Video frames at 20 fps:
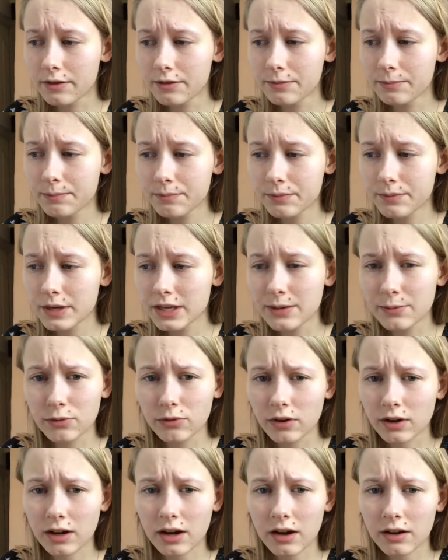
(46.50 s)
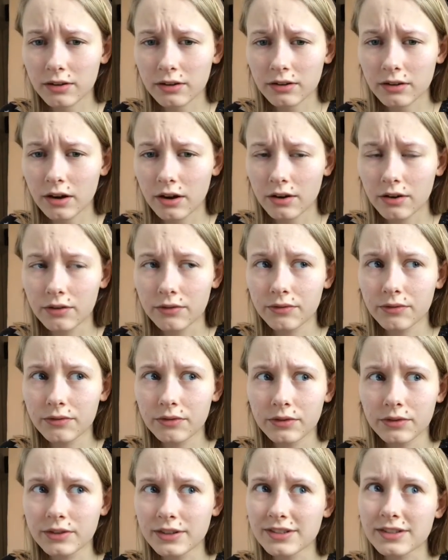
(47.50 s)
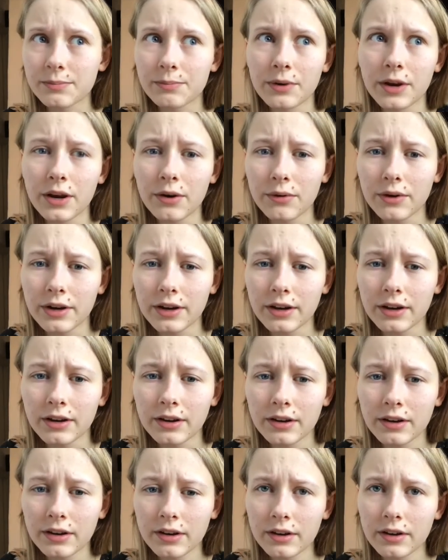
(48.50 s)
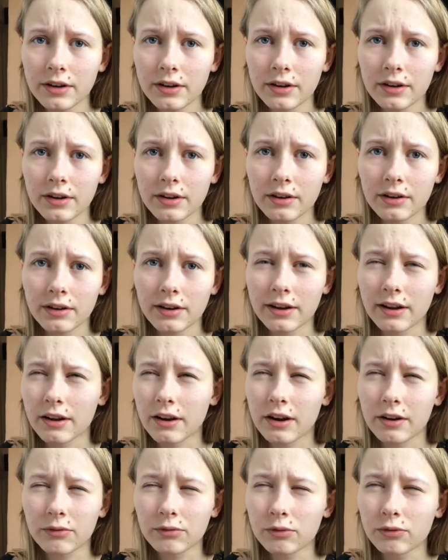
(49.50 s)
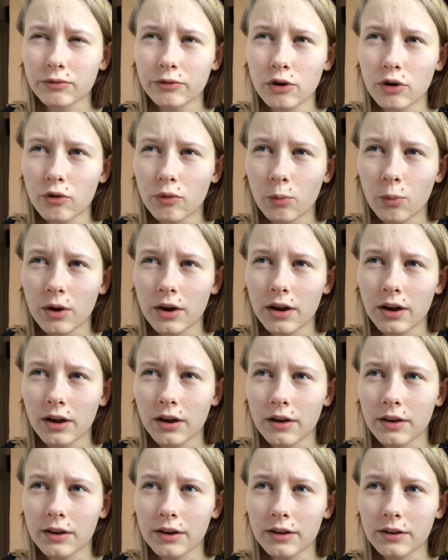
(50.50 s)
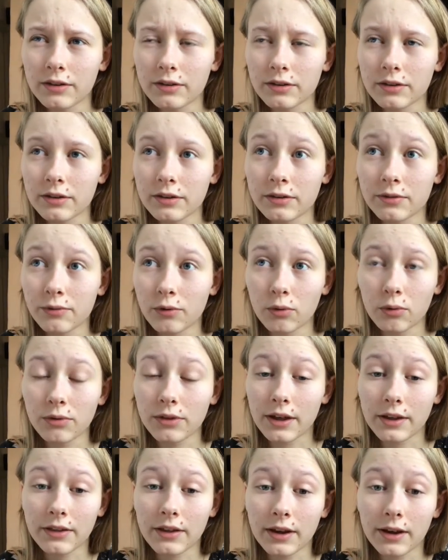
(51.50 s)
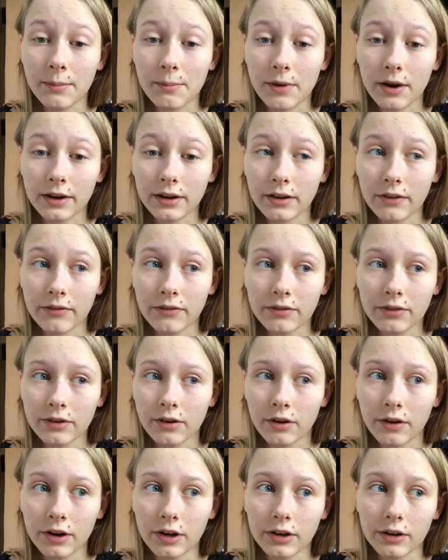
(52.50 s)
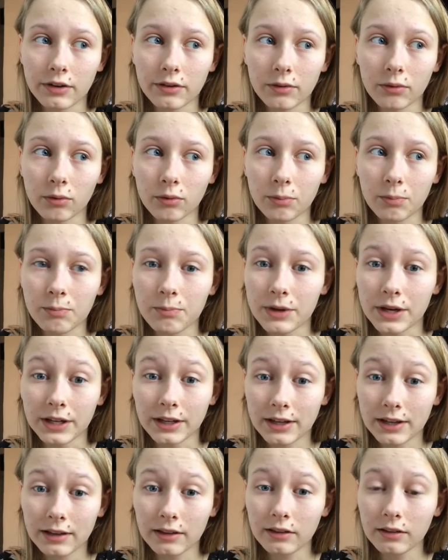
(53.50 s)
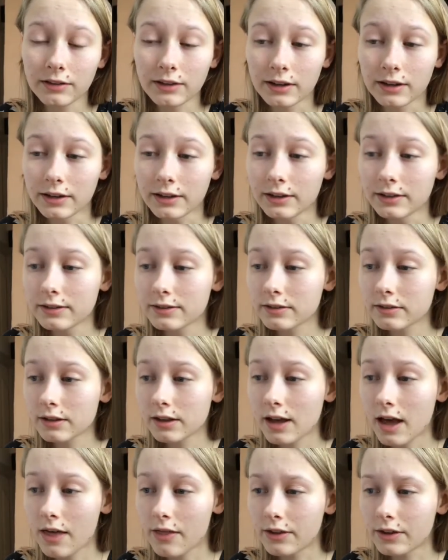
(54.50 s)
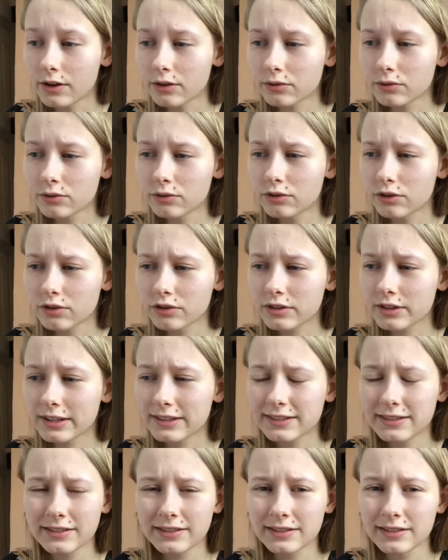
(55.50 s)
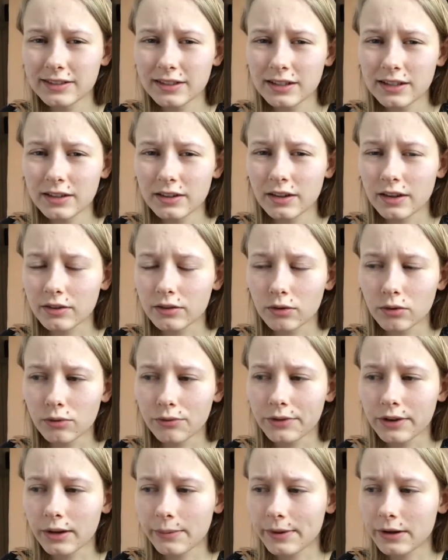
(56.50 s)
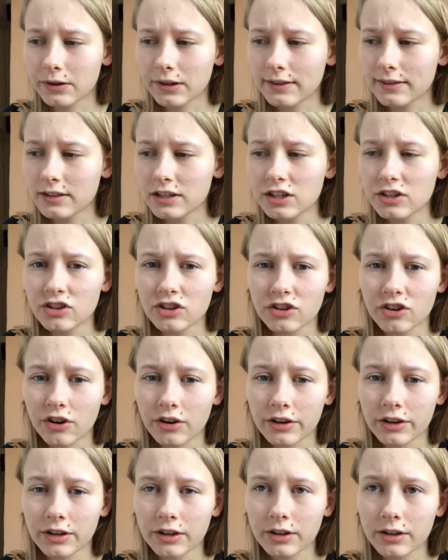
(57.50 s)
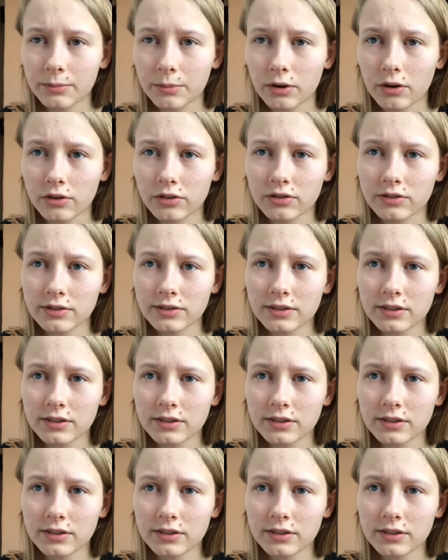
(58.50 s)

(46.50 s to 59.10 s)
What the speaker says: people start of disappearing. I don't know it's thought that they might have died or been killed at least, and then also just that's the whole thing about the teacher dying because